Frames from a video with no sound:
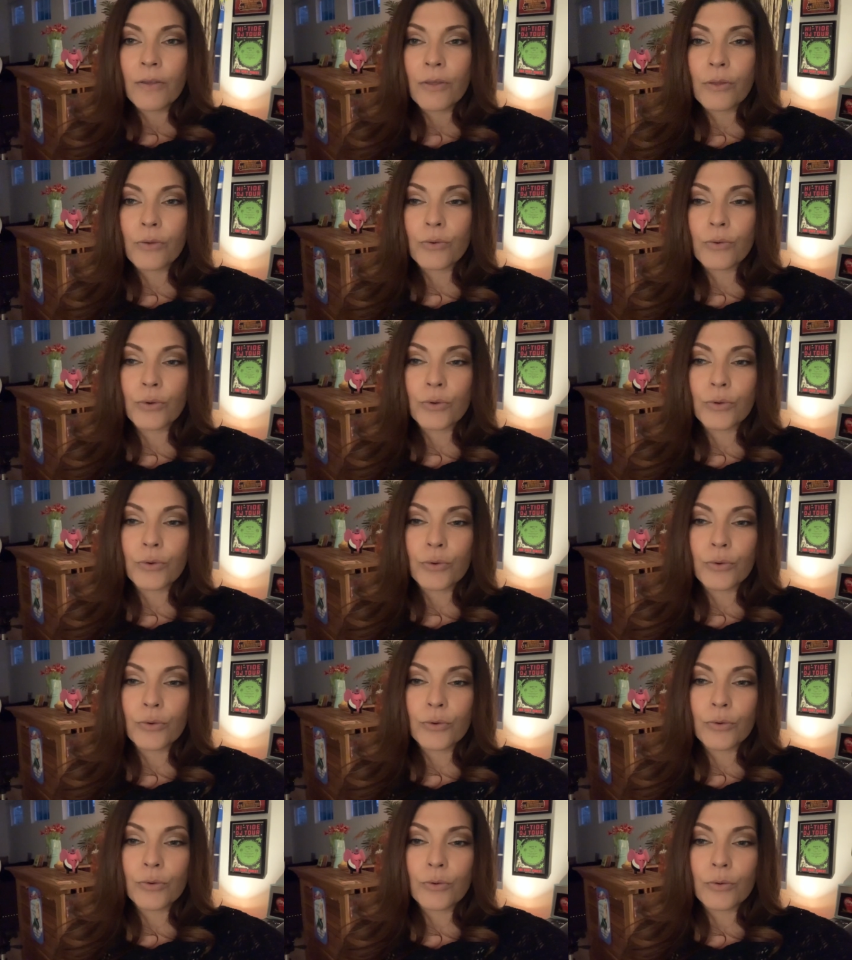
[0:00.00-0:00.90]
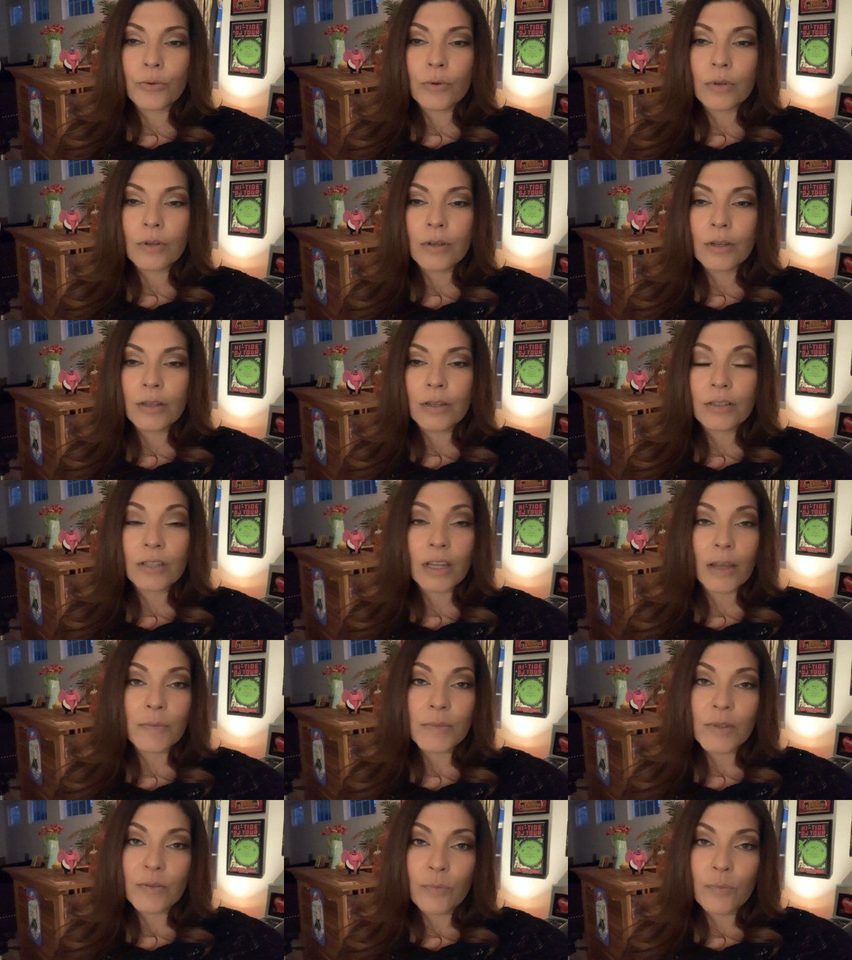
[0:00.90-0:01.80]
through
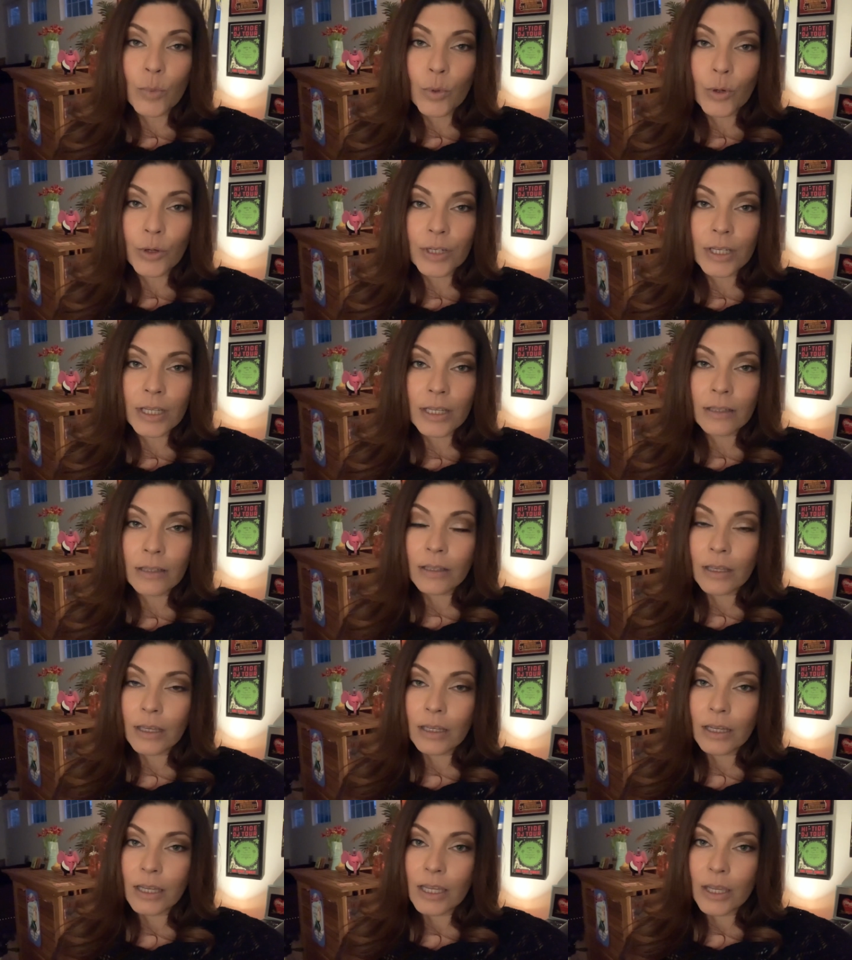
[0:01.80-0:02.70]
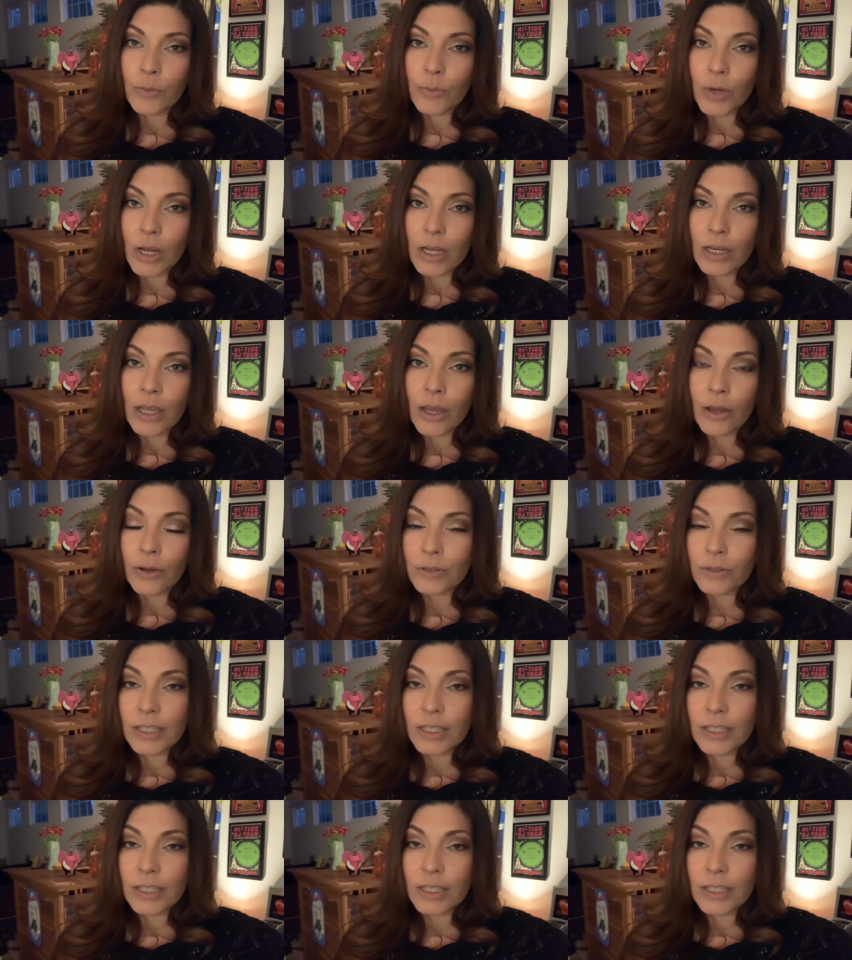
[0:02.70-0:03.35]
times of mourning like I am right now.